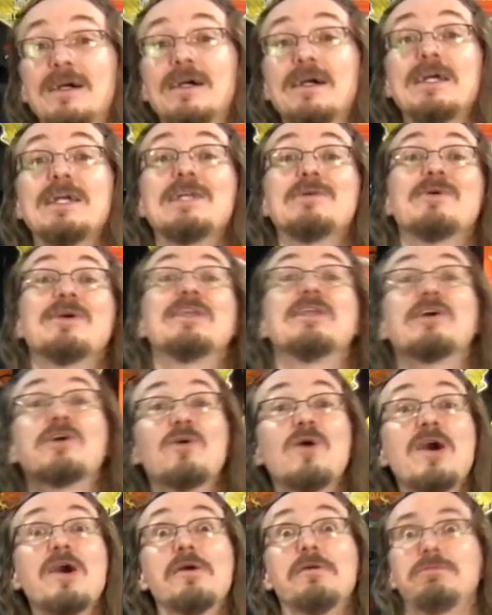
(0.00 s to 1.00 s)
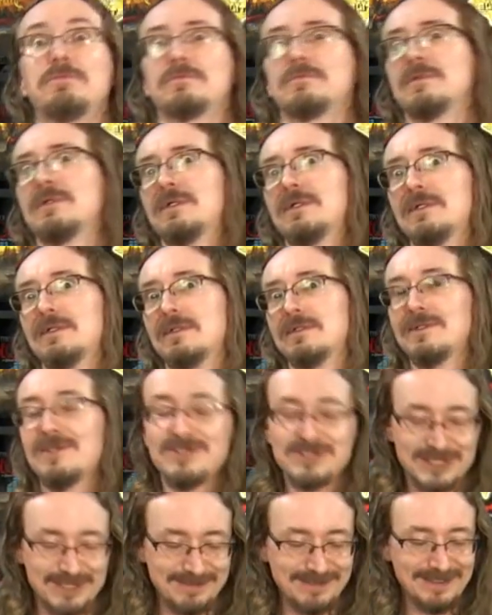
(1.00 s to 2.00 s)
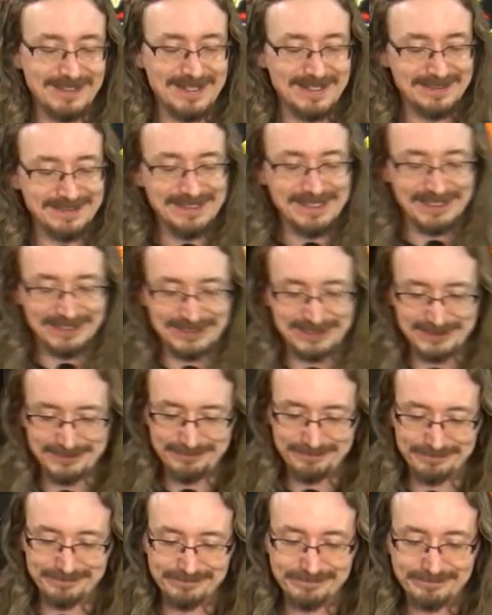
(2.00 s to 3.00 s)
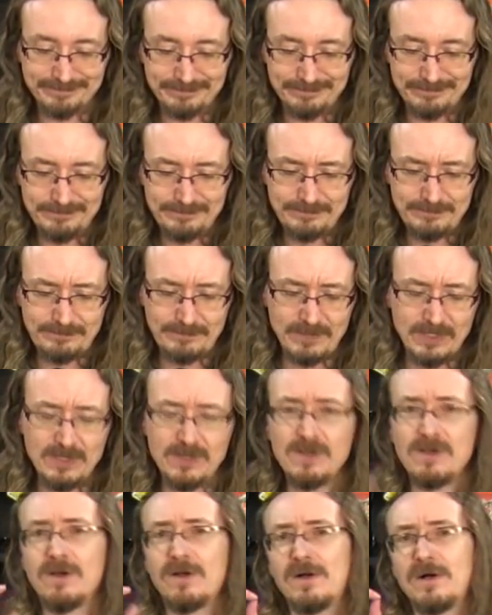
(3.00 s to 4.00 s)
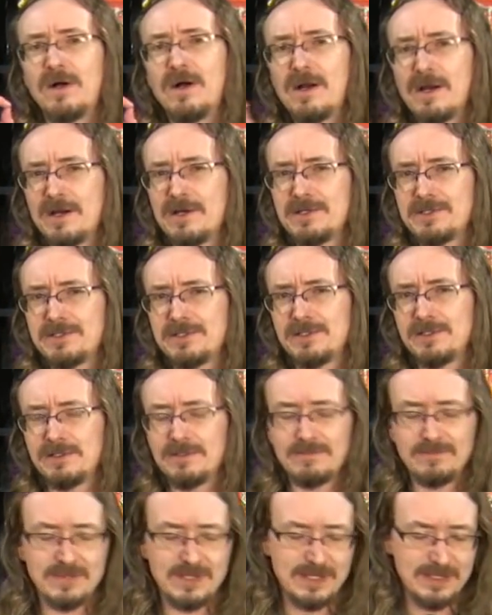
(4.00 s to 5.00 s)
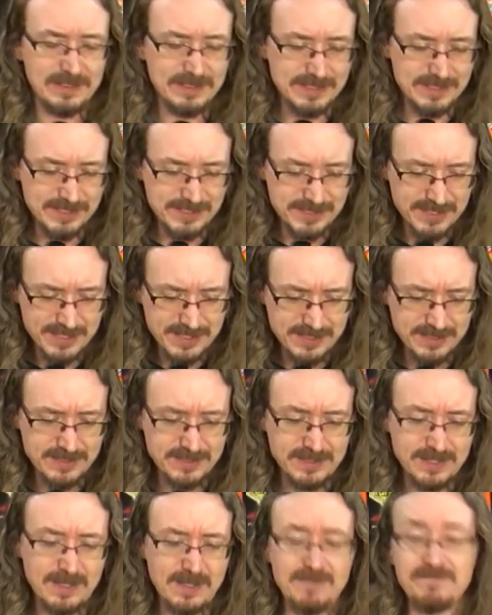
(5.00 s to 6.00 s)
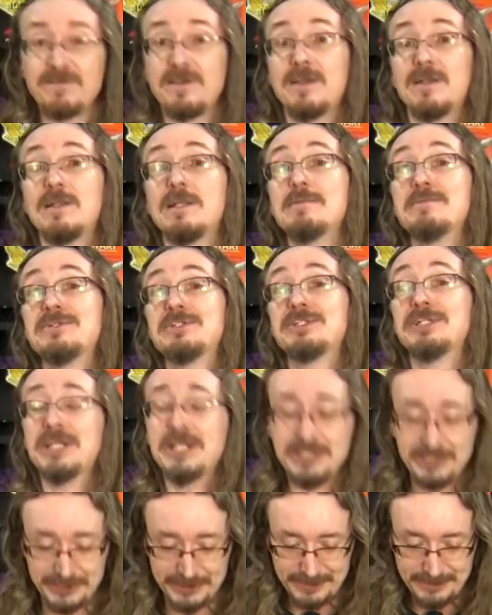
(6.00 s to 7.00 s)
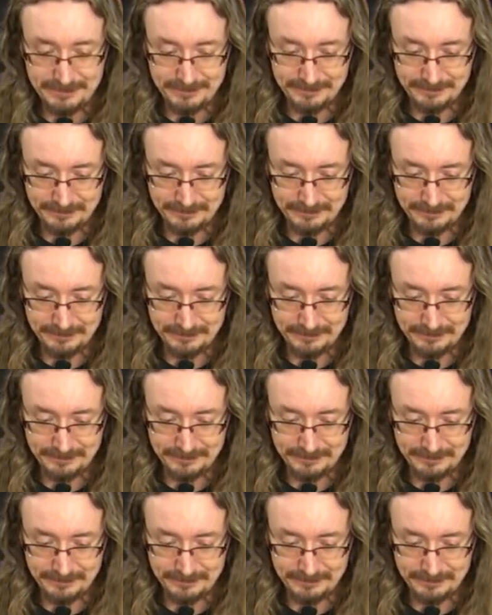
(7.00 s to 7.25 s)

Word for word: Uh, anyway, the quote uh, goes something like this Art consists of limitation.